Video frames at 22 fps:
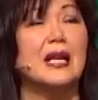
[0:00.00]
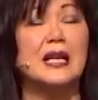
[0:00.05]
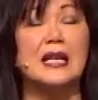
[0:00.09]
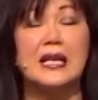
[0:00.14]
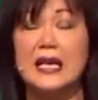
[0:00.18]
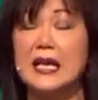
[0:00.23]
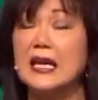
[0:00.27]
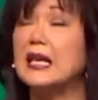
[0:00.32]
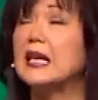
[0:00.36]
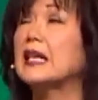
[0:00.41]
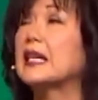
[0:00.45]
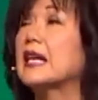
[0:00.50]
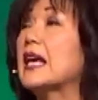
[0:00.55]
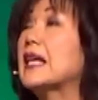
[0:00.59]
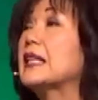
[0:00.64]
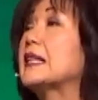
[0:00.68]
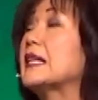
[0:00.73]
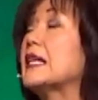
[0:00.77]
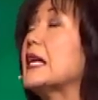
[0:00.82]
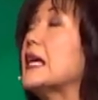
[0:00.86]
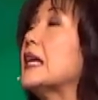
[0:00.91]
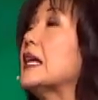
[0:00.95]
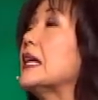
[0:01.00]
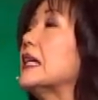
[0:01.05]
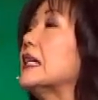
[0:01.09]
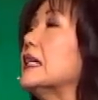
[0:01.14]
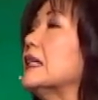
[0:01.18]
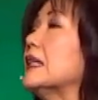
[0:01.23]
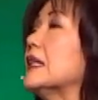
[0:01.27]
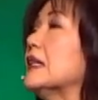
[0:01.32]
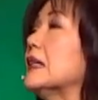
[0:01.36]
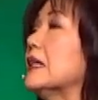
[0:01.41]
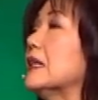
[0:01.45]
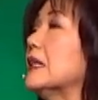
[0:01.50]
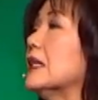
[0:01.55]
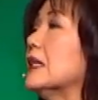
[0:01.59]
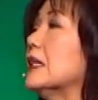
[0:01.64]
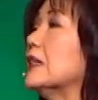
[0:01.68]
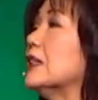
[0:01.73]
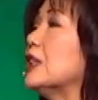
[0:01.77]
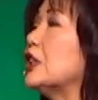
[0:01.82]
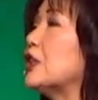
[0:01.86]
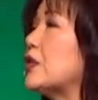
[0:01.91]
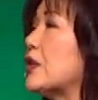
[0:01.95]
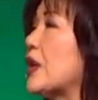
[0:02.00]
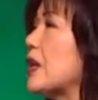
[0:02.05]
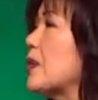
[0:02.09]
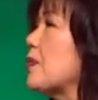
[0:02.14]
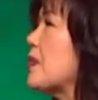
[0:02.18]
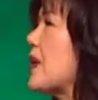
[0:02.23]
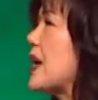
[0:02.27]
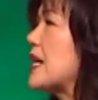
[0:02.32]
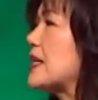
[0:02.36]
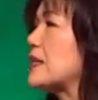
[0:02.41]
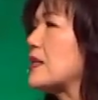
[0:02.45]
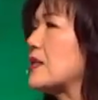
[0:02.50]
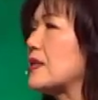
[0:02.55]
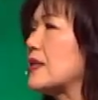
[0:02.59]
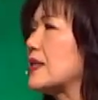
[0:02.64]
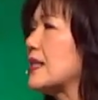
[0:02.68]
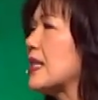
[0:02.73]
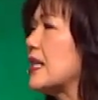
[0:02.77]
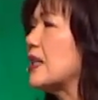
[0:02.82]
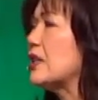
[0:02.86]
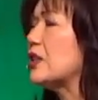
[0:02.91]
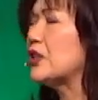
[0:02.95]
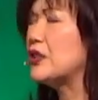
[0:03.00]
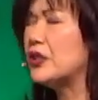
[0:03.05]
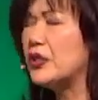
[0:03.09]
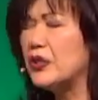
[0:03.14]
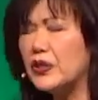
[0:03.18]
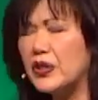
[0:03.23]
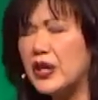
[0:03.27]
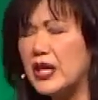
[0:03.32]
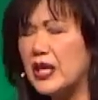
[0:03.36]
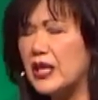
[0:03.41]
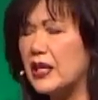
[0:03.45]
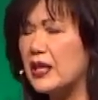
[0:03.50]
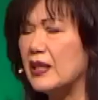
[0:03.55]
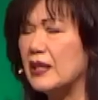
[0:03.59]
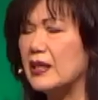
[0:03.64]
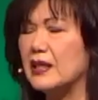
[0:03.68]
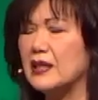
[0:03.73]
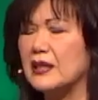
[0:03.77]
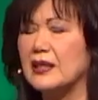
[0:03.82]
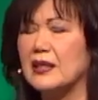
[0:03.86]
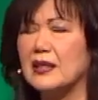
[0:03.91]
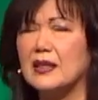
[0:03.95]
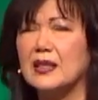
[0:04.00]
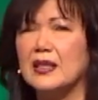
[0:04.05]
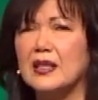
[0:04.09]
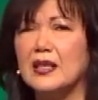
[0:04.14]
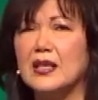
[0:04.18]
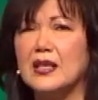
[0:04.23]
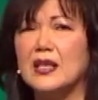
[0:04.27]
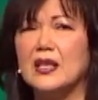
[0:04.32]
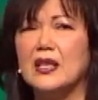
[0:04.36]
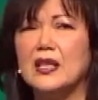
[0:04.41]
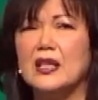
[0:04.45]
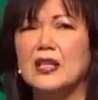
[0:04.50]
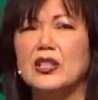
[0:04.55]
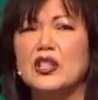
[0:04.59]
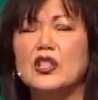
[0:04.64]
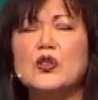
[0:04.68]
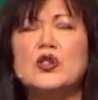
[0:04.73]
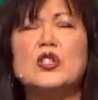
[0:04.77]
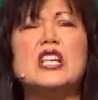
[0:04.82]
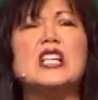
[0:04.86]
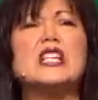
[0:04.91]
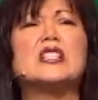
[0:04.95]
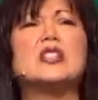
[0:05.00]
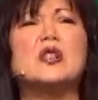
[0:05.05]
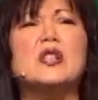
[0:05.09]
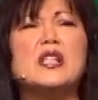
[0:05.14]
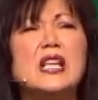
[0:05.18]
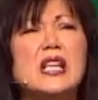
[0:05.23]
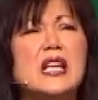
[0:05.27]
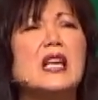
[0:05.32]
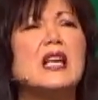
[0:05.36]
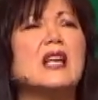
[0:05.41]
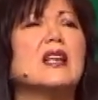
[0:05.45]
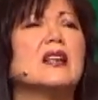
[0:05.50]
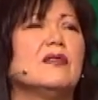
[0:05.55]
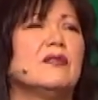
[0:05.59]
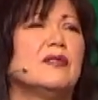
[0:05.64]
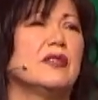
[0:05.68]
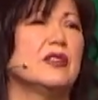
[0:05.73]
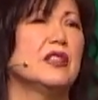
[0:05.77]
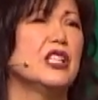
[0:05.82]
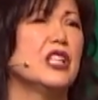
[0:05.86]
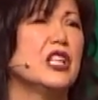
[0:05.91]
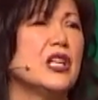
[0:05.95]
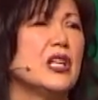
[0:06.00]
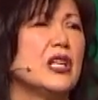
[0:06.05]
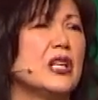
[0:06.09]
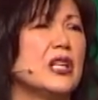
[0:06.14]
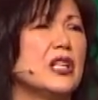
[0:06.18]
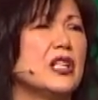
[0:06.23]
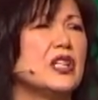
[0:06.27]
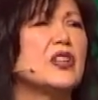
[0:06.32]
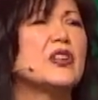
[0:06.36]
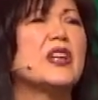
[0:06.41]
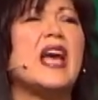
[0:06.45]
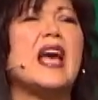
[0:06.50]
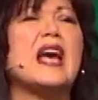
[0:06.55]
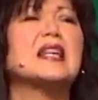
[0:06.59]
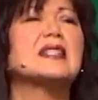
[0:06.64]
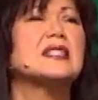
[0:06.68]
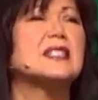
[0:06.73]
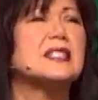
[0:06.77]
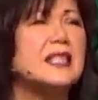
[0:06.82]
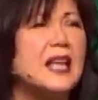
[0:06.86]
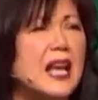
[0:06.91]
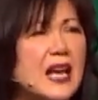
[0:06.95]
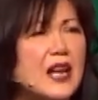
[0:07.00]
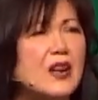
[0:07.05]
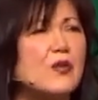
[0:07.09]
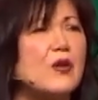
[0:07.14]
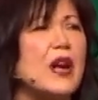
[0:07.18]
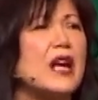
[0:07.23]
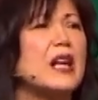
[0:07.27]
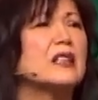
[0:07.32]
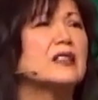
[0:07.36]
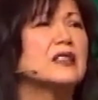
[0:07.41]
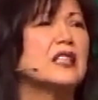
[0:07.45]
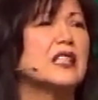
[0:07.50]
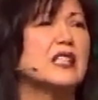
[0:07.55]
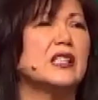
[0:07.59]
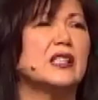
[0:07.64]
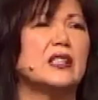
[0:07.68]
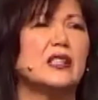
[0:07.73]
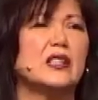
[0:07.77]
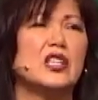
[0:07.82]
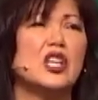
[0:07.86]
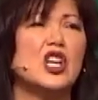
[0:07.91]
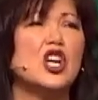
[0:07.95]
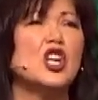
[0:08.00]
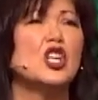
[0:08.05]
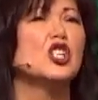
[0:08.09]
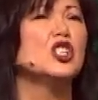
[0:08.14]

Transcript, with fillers: Again, at the end, the train master said, Tuki, you need to leave. You can't stay around here.